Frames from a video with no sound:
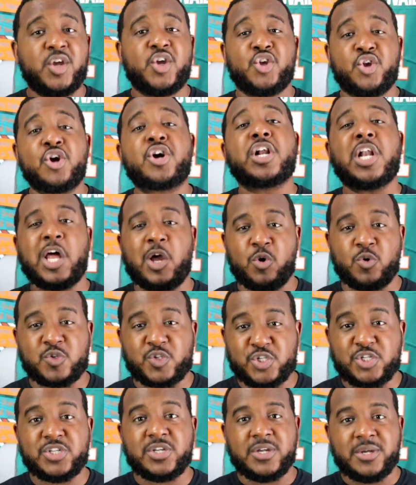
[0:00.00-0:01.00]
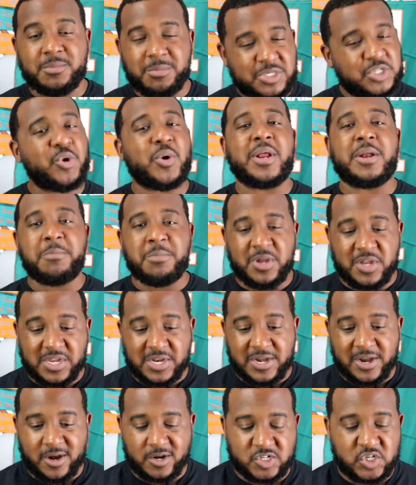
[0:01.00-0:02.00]
you're close, but you ain't a
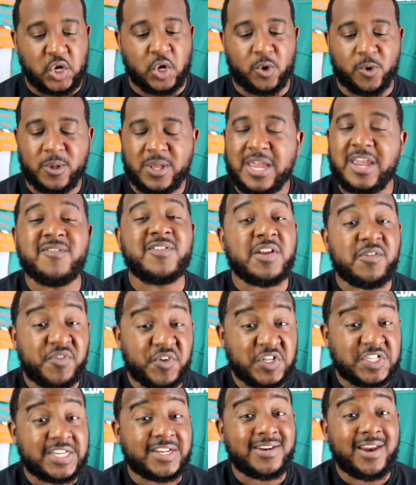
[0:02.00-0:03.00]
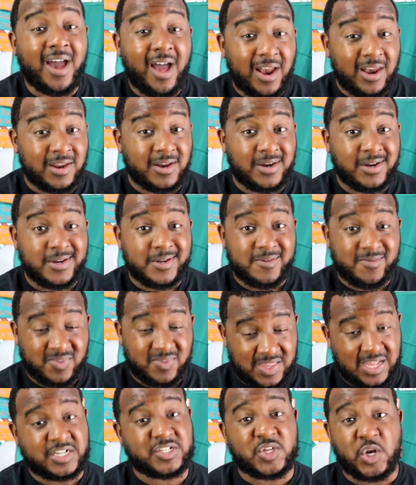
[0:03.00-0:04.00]
millionaire. So even if it's $1,
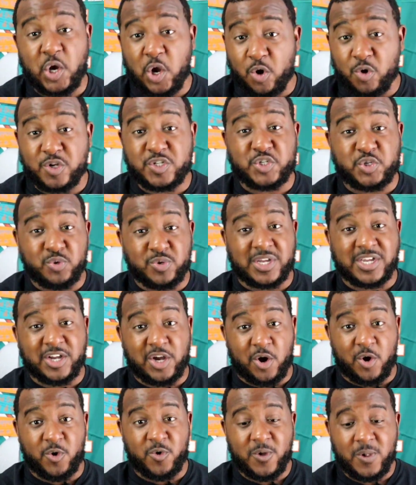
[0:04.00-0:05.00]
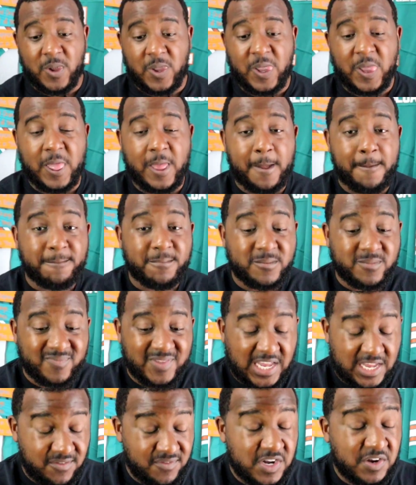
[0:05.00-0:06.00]
and that's the lowest you can go,
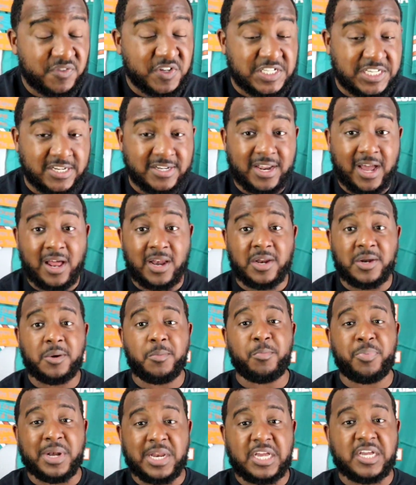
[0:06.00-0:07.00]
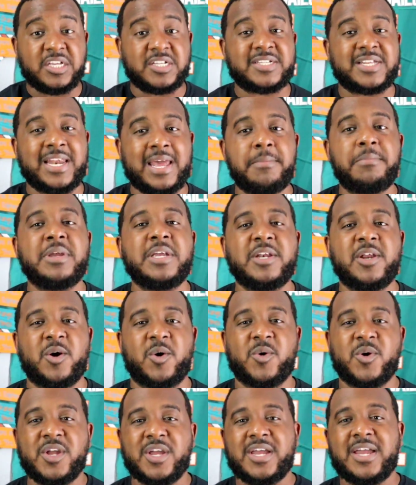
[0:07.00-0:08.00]
even if it's $1, please let me
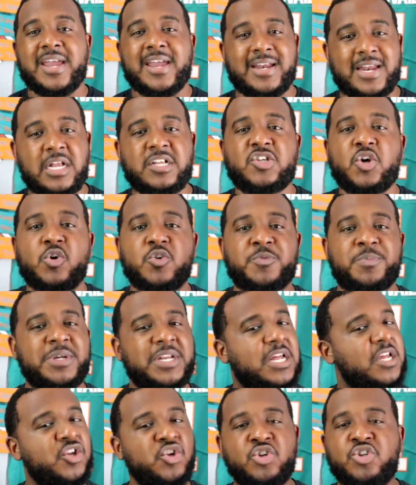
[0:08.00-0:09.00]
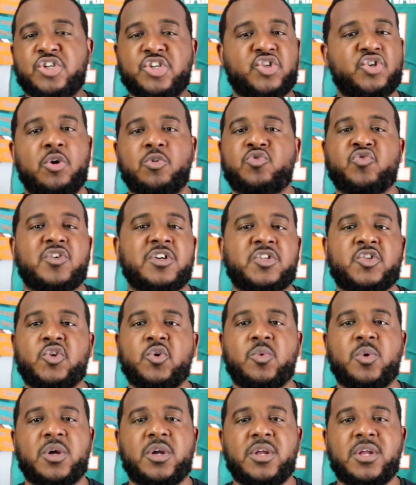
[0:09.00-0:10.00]
know. And that shows me that you just don't trust
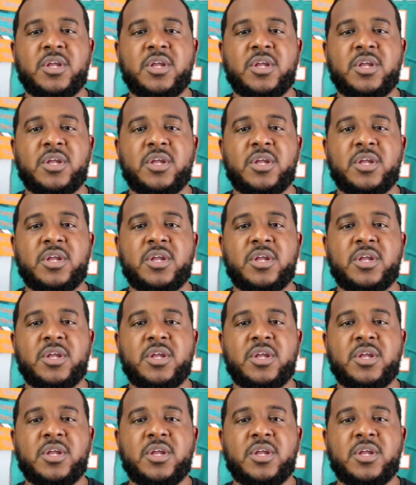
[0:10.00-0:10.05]
Tua